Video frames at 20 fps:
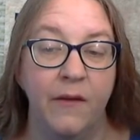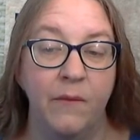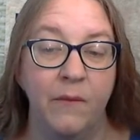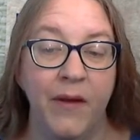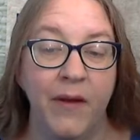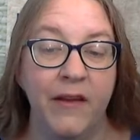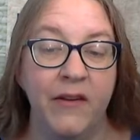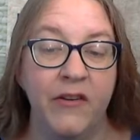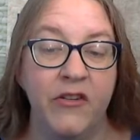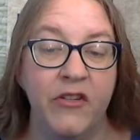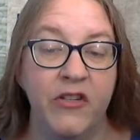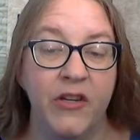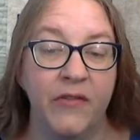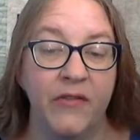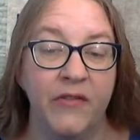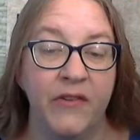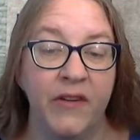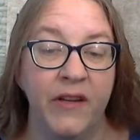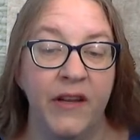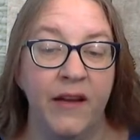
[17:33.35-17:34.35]
made a
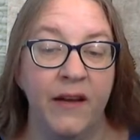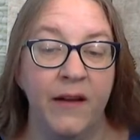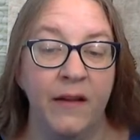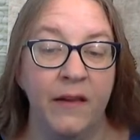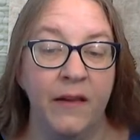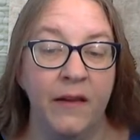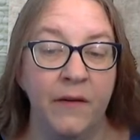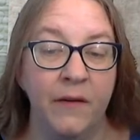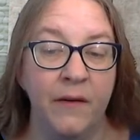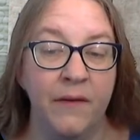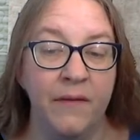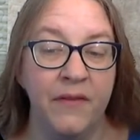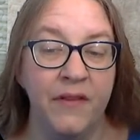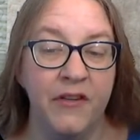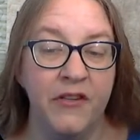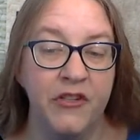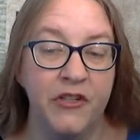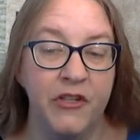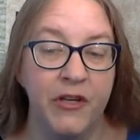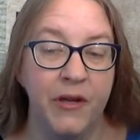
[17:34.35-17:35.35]
shift to get clear of the
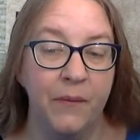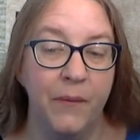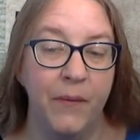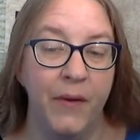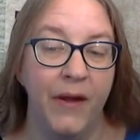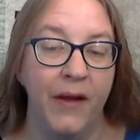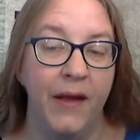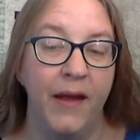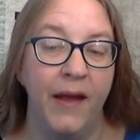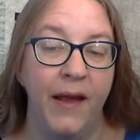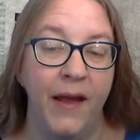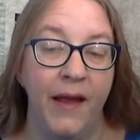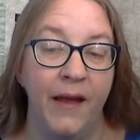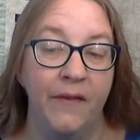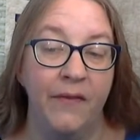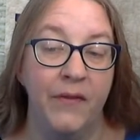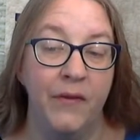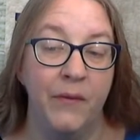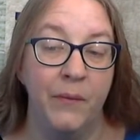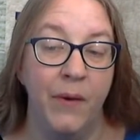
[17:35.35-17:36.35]
ship
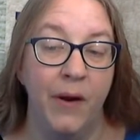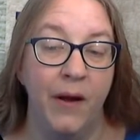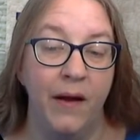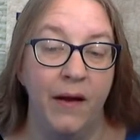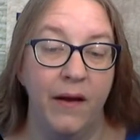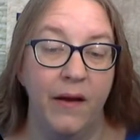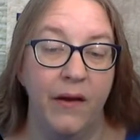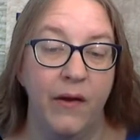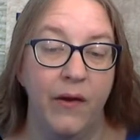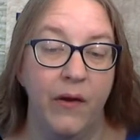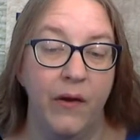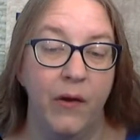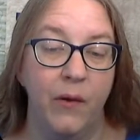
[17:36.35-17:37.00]
and the rock.